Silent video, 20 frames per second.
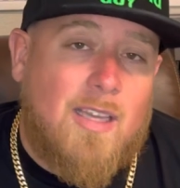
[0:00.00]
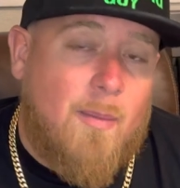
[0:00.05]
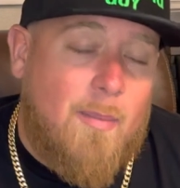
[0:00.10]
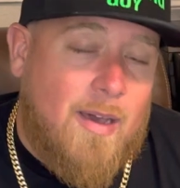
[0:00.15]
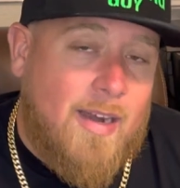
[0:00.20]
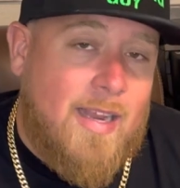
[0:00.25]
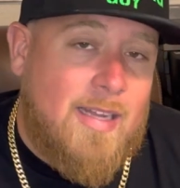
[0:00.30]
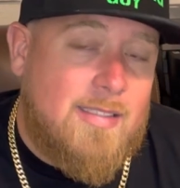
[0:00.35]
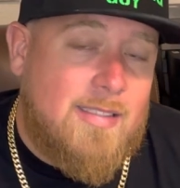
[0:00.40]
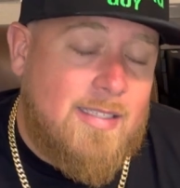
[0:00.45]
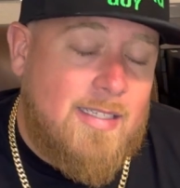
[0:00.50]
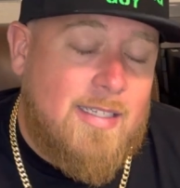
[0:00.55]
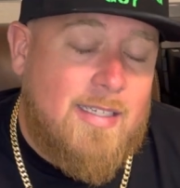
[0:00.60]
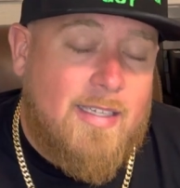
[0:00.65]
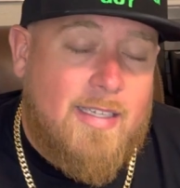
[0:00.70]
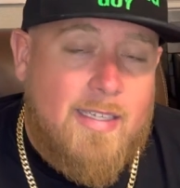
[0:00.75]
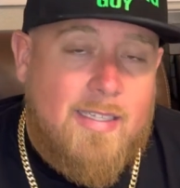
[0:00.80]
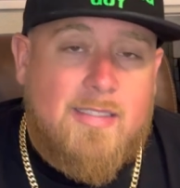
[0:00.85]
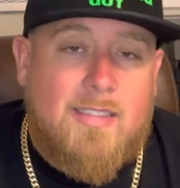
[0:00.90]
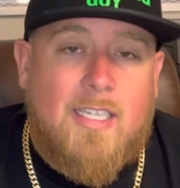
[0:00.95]
about 18
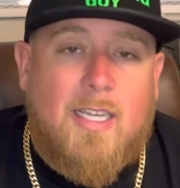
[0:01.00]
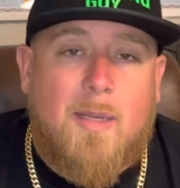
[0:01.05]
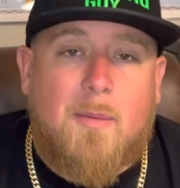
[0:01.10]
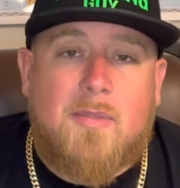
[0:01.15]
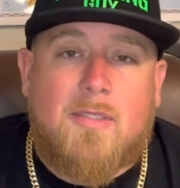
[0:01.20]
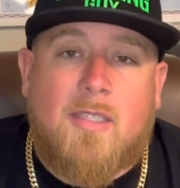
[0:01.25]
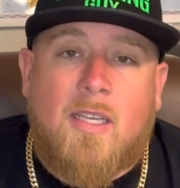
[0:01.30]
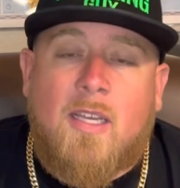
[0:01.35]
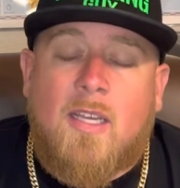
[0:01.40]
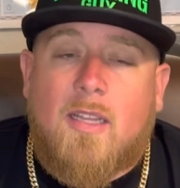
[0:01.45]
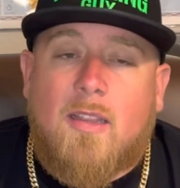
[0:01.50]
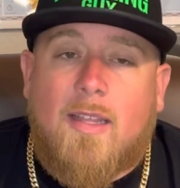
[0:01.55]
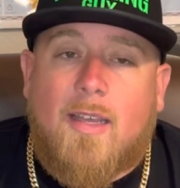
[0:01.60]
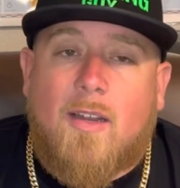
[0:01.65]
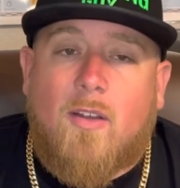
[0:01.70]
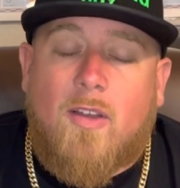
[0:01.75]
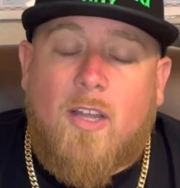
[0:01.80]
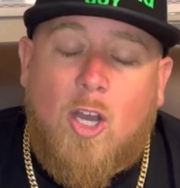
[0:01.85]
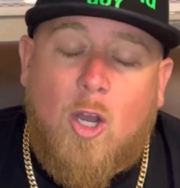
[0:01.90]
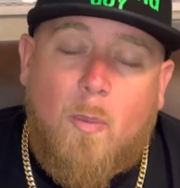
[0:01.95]
key tips
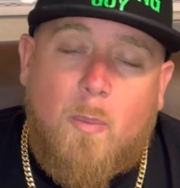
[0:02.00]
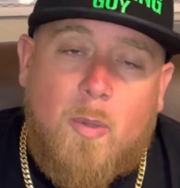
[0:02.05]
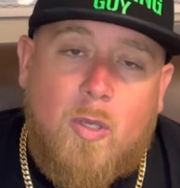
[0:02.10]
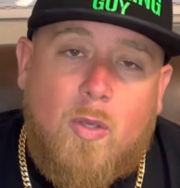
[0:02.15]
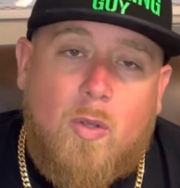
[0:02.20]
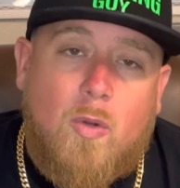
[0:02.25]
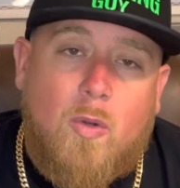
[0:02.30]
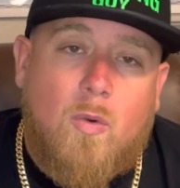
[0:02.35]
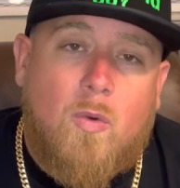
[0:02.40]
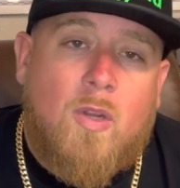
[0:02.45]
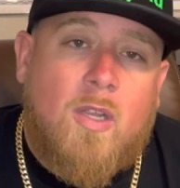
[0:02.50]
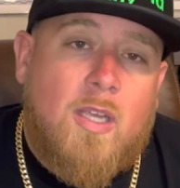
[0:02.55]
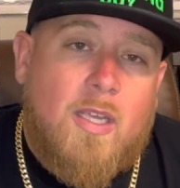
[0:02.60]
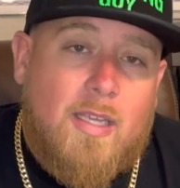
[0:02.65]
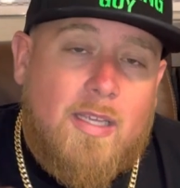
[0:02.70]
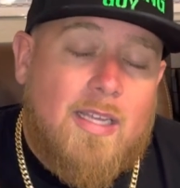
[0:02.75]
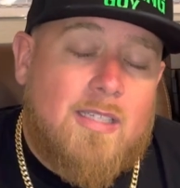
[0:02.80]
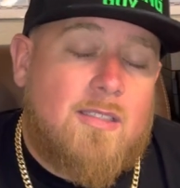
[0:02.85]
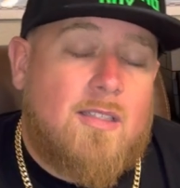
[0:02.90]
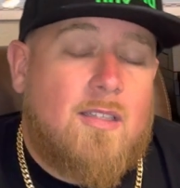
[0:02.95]
that'll help you
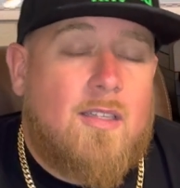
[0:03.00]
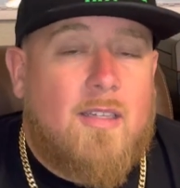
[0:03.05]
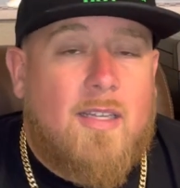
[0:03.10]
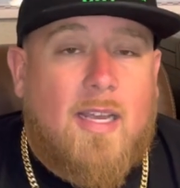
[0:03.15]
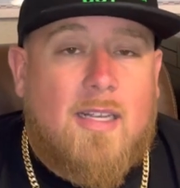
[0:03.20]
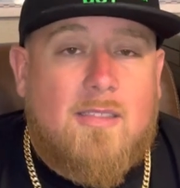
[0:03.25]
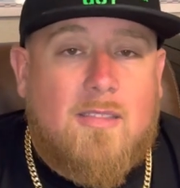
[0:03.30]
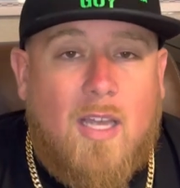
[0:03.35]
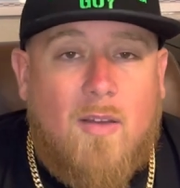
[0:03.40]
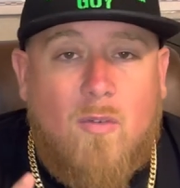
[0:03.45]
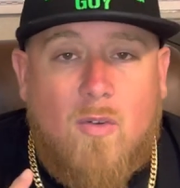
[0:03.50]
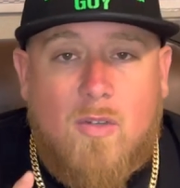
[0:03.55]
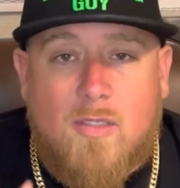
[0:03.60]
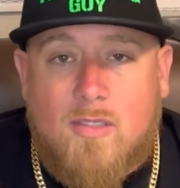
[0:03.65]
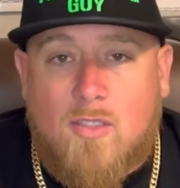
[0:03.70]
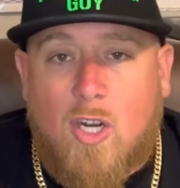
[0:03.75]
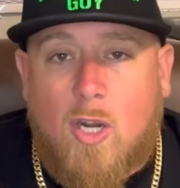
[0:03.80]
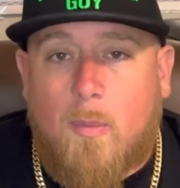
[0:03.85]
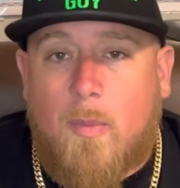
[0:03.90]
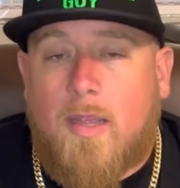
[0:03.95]
get to the next level and
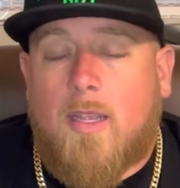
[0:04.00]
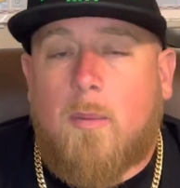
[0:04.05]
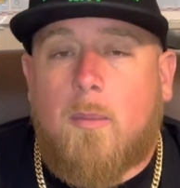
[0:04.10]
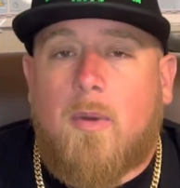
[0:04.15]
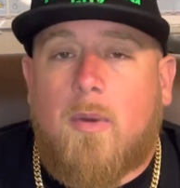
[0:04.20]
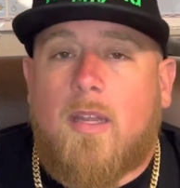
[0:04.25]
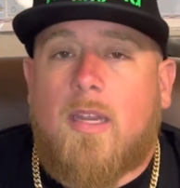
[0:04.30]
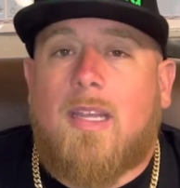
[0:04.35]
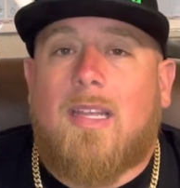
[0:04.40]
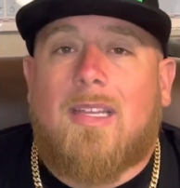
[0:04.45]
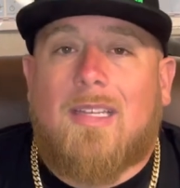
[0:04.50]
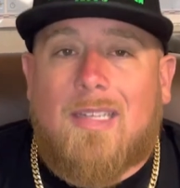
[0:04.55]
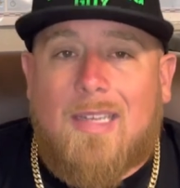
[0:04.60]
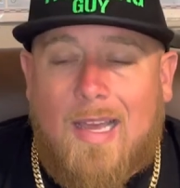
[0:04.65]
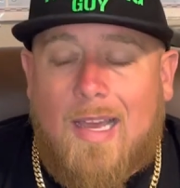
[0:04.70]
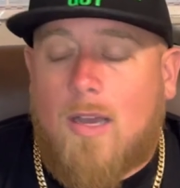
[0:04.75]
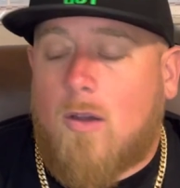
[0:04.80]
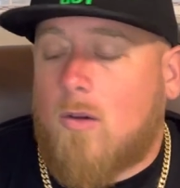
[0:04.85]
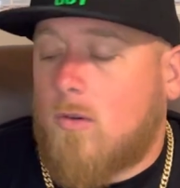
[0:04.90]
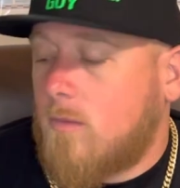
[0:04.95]
start making money
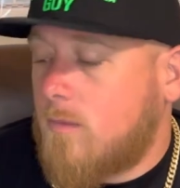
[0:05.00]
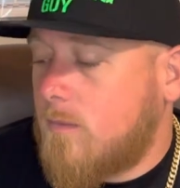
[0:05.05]
now.